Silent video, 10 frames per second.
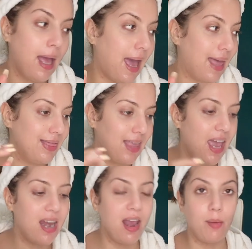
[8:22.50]
And
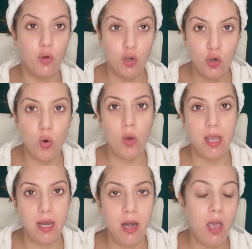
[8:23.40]
then I'm going to go
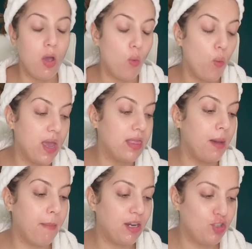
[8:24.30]
in with
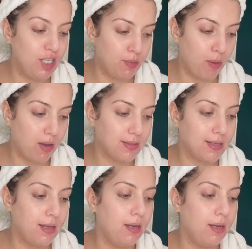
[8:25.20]
my sheet mask.